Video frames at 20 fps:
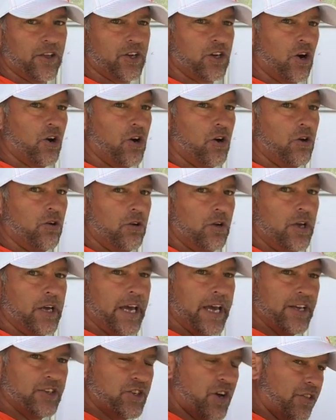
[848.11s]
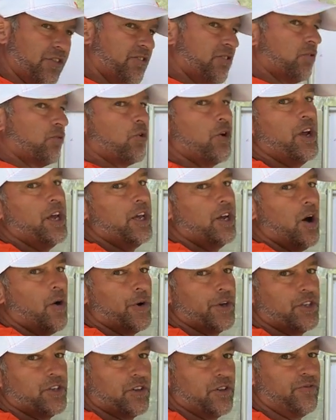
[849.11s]
of the curl is a three
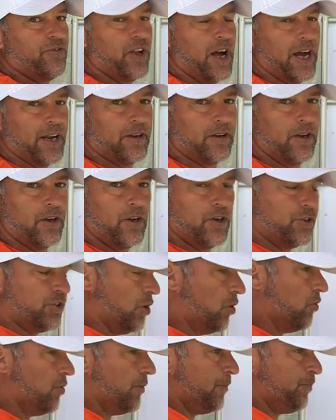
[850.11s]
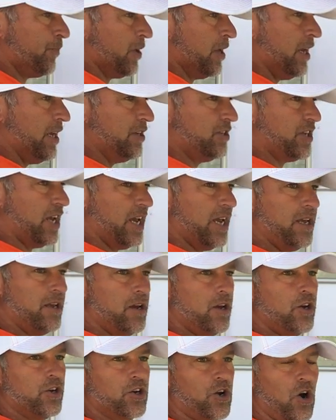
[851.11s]
going to the flat. So he's
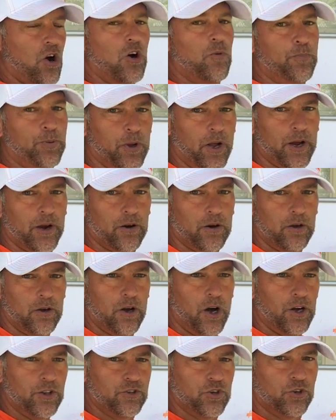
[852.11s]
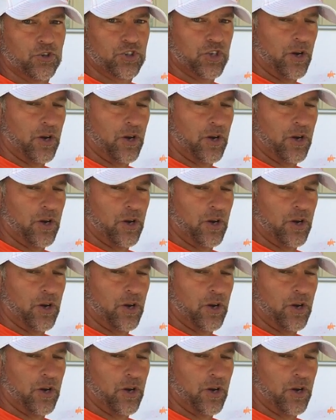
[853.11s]
a curl player until